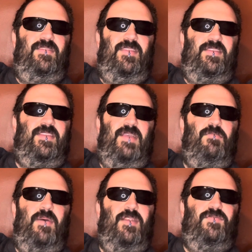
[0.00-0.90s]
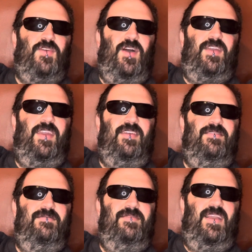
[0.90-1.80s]
the same amount of talking
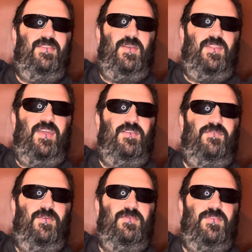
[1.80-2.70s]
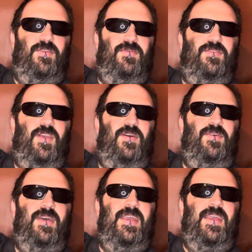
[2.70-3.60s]
as all the other films do. So
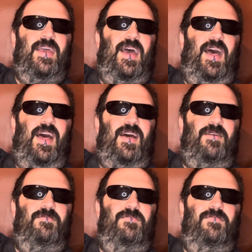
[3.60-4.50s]
I